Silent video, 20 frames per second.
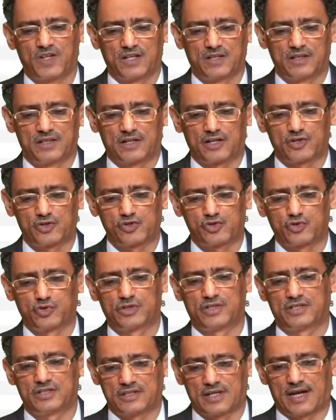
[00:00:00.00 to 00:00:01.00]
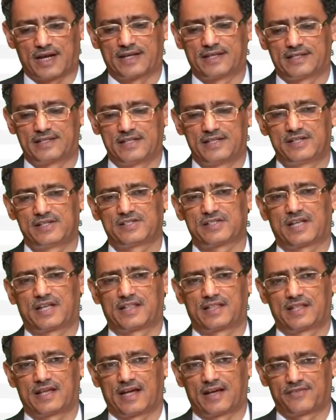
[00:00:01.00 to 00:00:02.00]
There are student IDs,
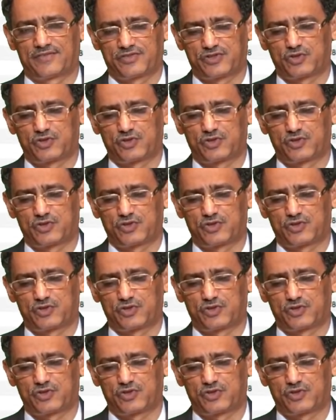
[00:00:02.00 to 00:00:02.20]
and they have